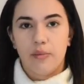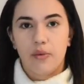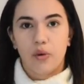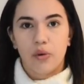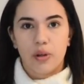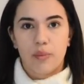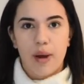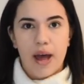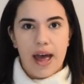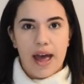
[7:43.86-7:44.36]

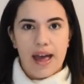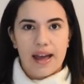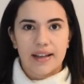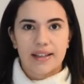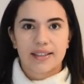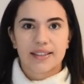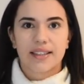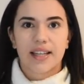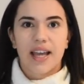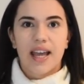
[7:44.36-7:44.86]
all the
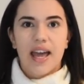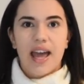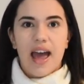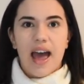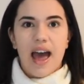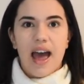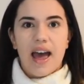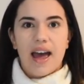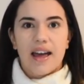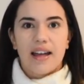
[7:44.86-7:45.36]
bags,
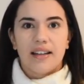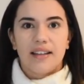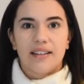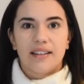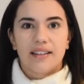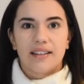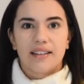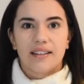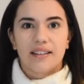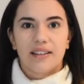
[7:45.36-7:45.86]

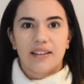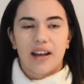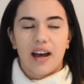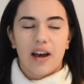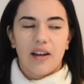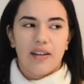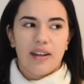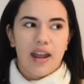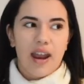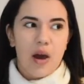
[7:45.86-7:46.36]
and
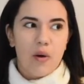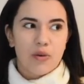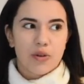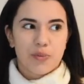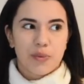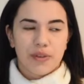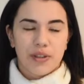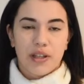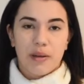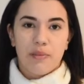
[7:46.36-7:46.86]
then I was
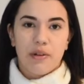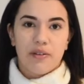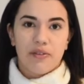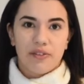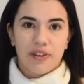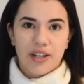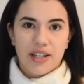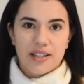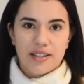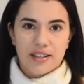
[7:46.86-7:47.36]
putting them in the
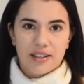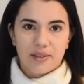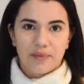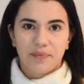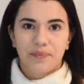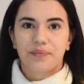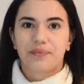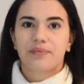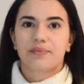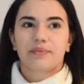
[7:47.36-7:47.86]
freezer
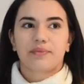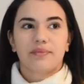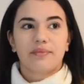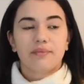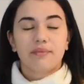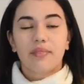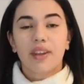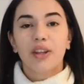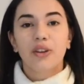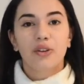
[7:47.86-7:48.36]

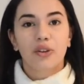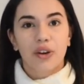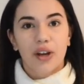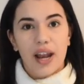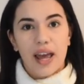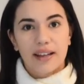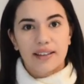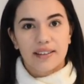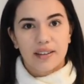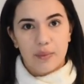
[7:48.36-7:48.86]
to
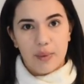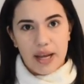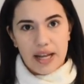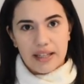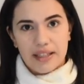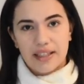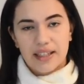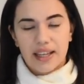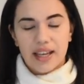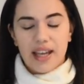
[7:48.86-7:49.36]
collect the
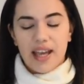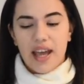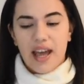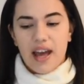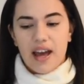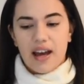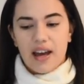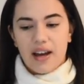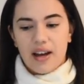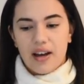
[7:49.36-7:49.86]
milk.
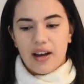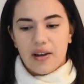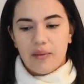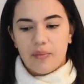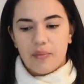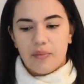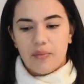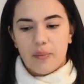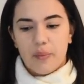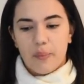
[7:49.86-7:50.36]

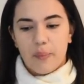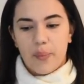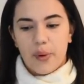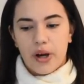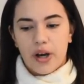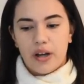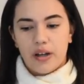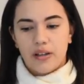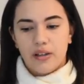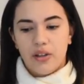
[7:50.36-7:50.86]

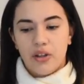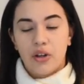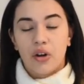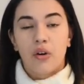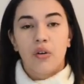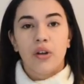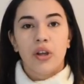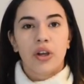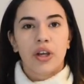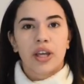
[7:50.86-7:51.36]
But you
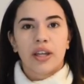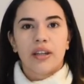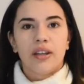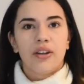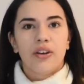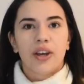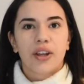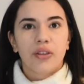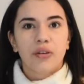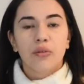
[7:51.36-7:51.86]
know, you can
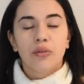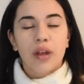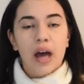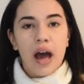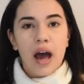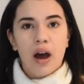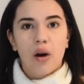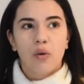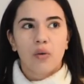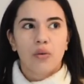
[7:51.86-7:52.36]
do
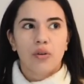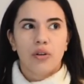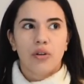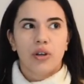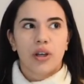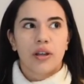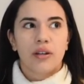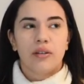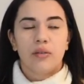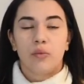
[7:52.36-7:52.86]
that, or you
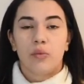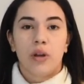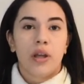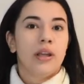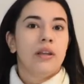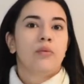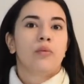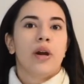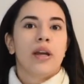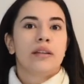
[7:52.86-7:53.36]
can
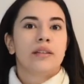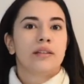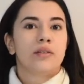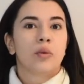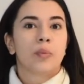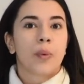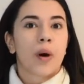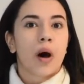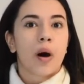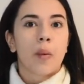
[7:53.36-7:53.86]
wait
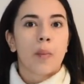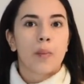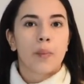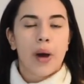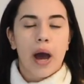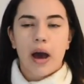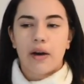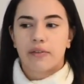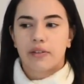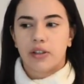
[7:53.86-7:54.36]
to pump
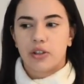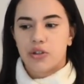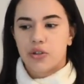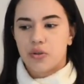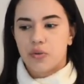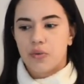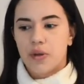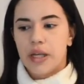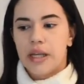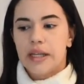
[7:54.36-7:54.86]
after
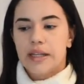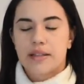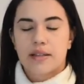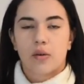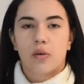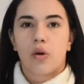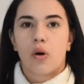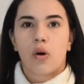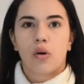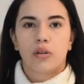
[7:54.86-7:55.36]
2 weeks
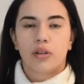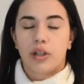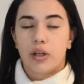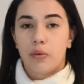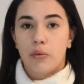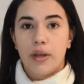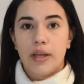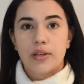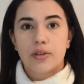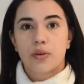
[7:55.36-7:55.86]
or 3
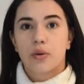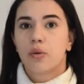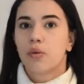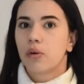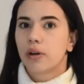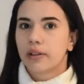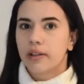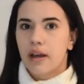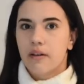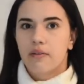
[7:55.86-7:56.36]
weeks or
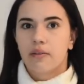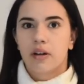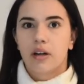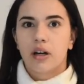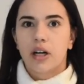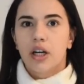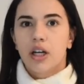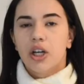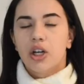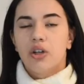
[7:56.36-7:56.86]

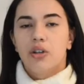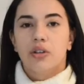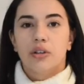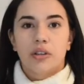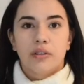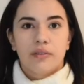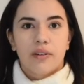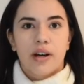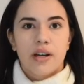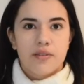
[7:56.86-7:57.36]
whatever your
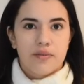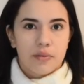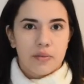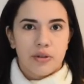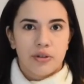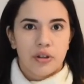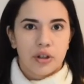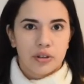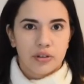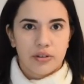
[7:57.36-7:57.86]
advice from
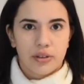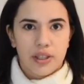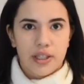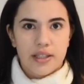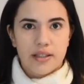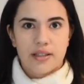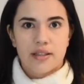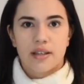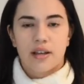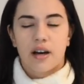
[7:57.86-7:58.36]
your doctor
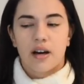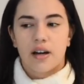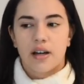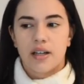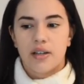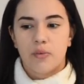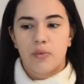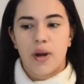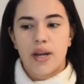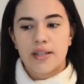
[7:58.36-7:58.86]
is.
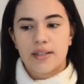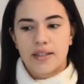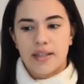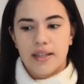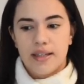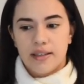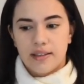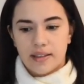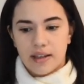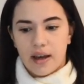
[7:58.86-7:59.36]
I
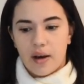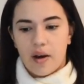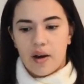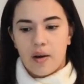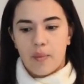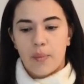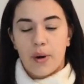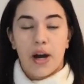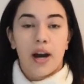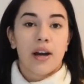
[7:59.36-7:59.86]
waited,
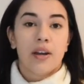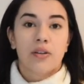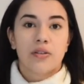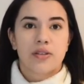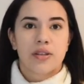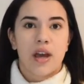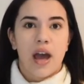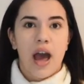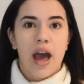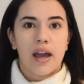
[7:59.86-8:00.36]
but I
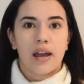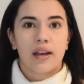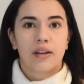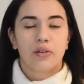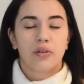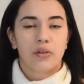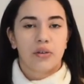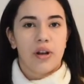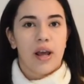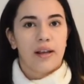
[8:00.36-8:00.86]
used the Haka
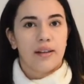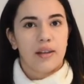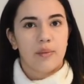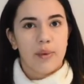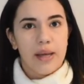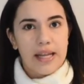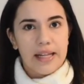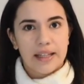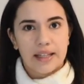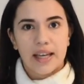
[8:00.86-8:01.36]
to collect the
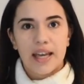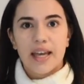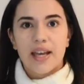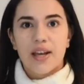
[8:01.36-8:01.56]
milk,